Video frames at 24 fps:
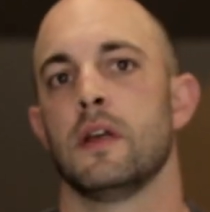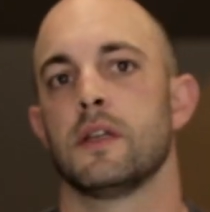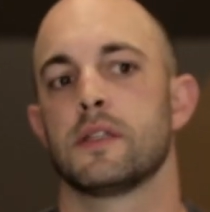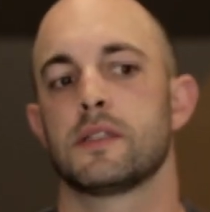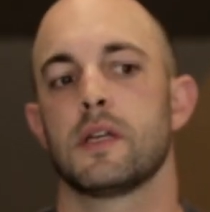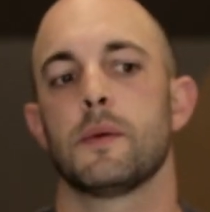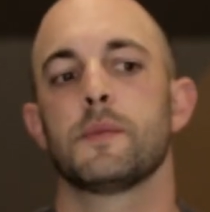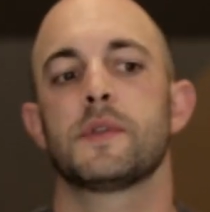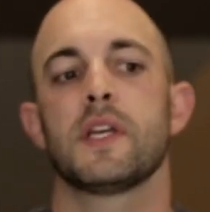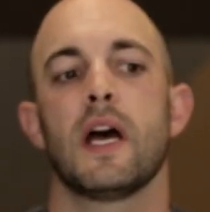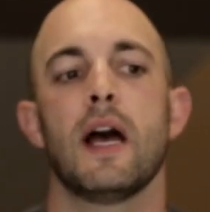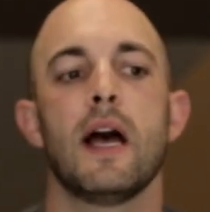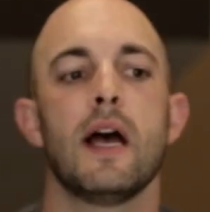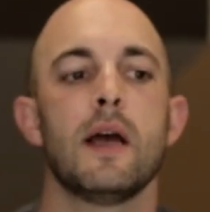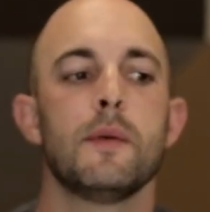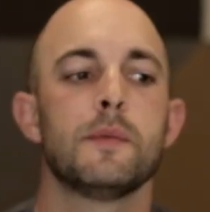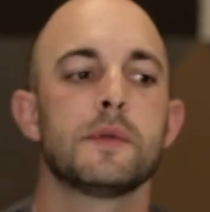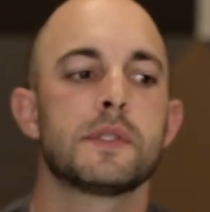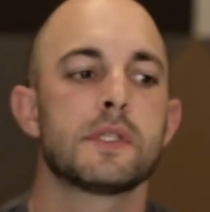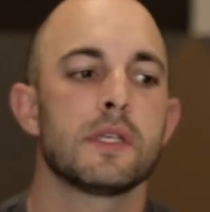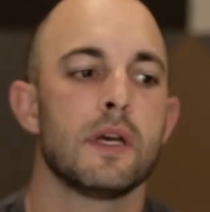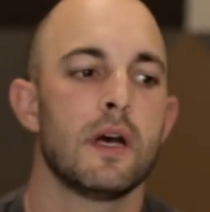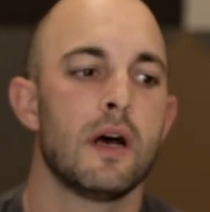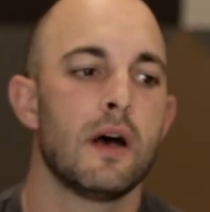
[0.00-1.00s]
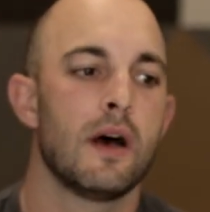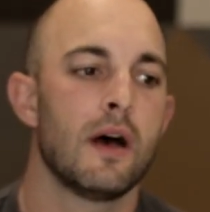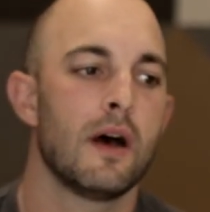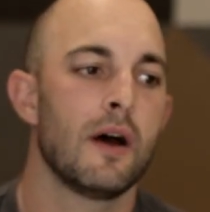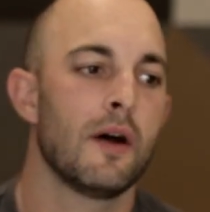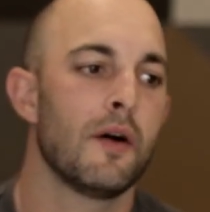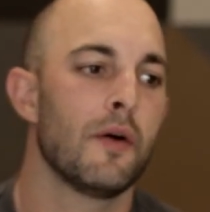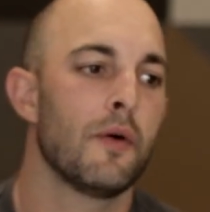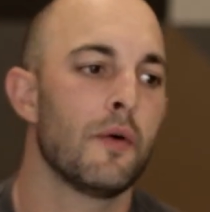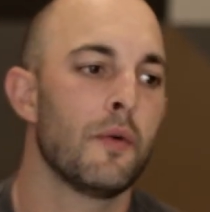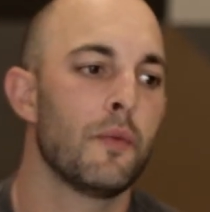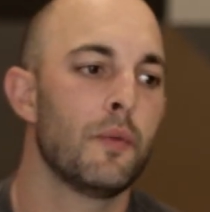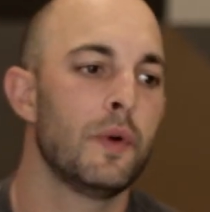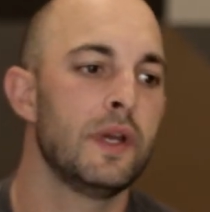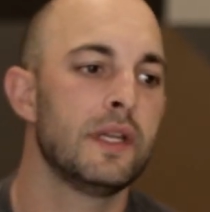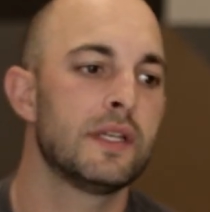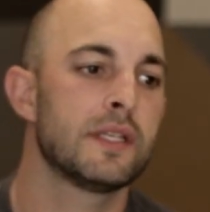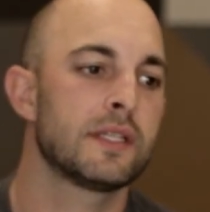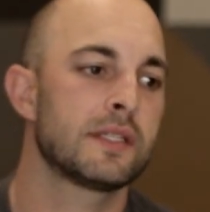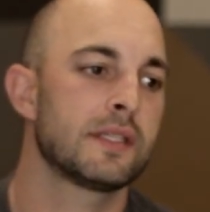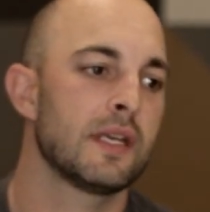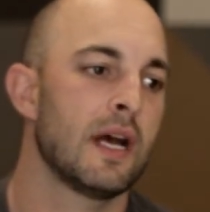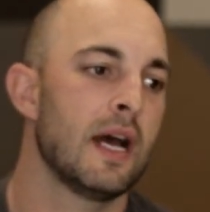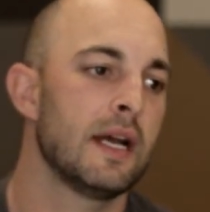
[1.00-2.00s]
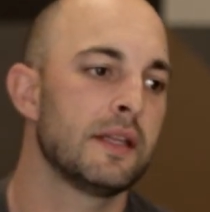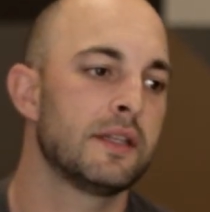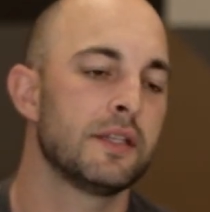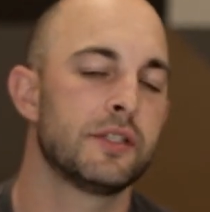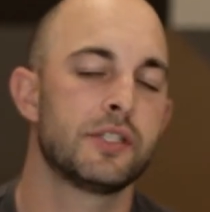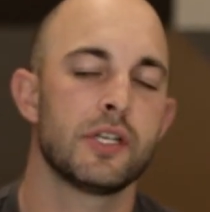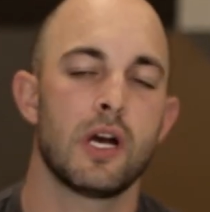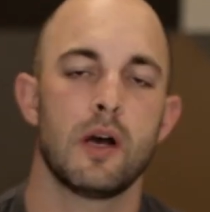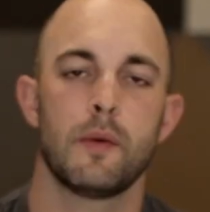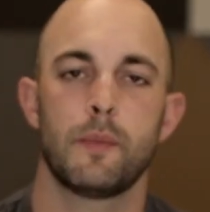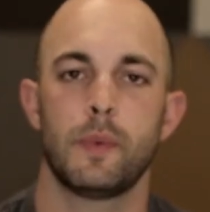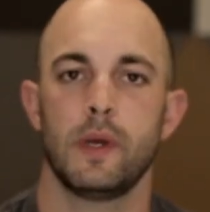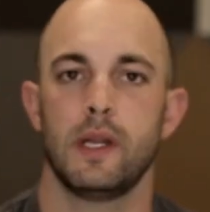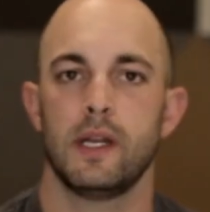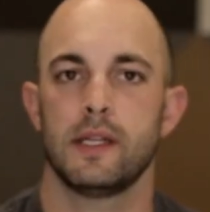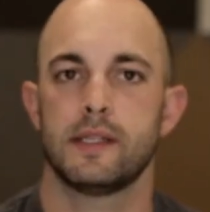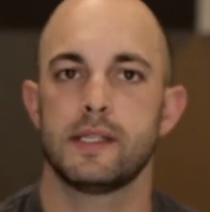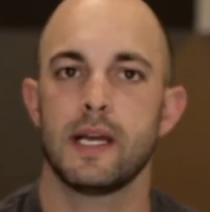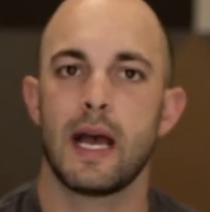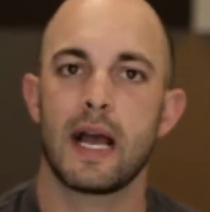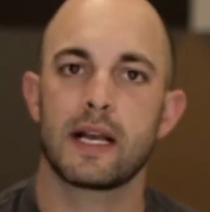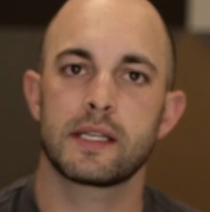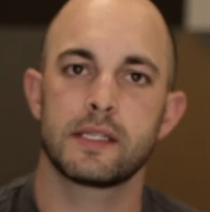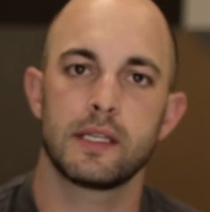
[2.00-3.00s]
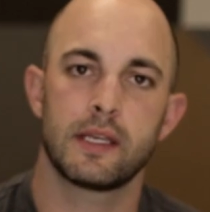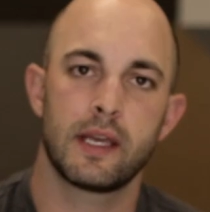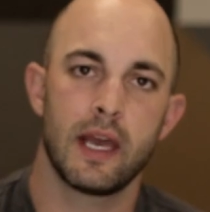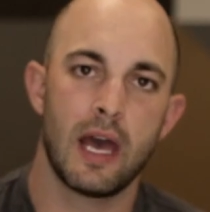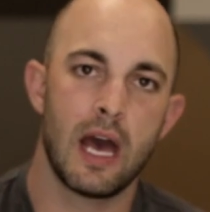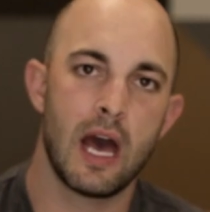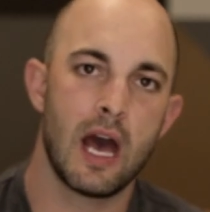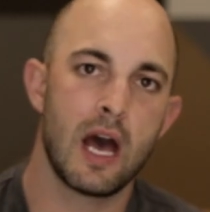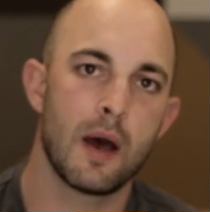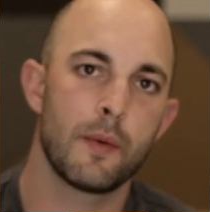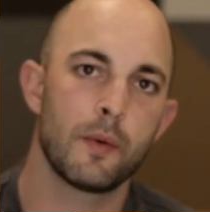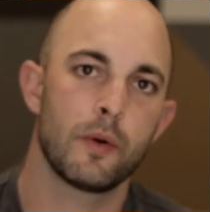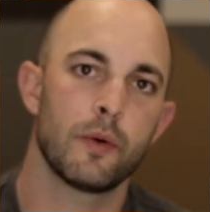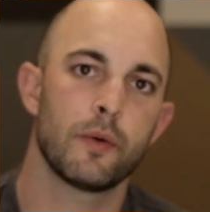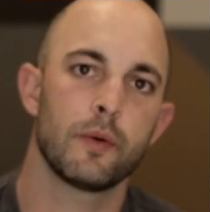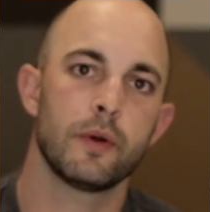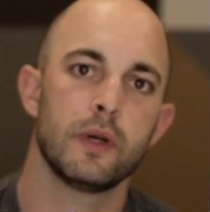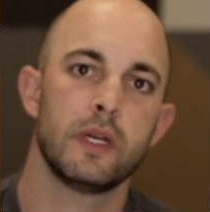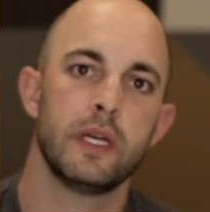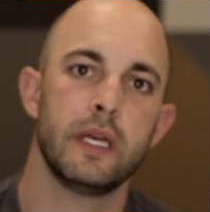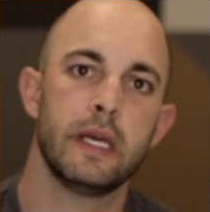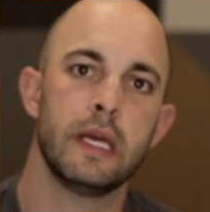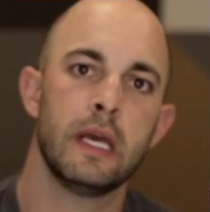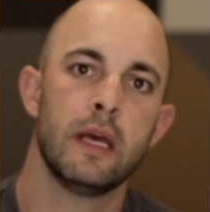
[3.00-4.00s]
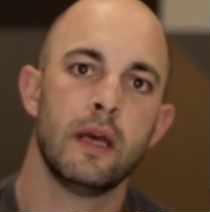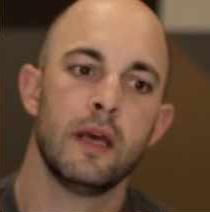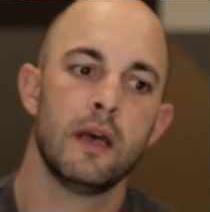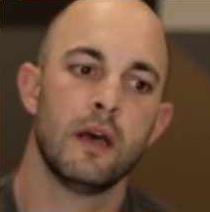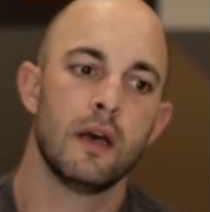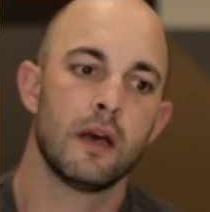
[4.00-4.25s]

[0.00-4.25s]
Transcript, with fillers: Sometimes uh, we decide to jump in a taxi cab or we